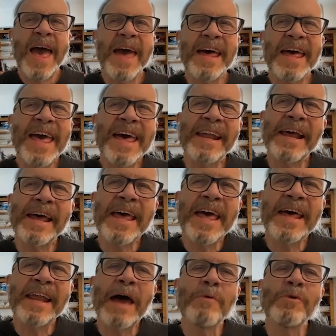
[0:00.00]

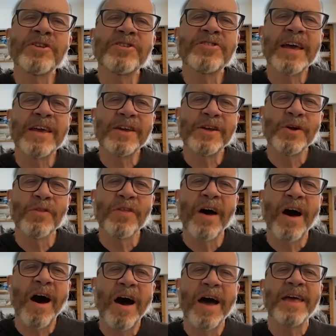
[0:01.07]
And I would say, you know,
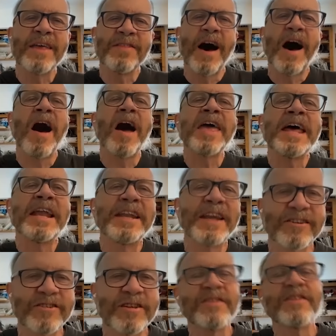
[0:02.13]
the high-end
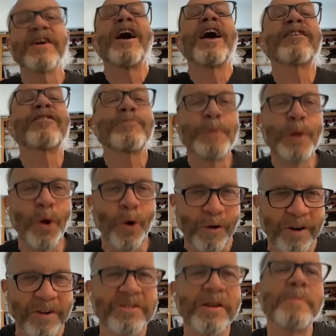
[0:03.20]

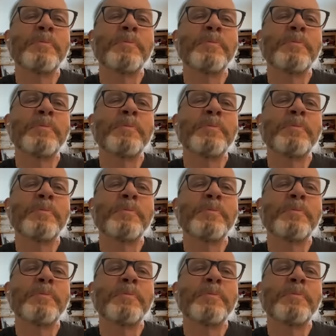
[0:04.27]
explorers.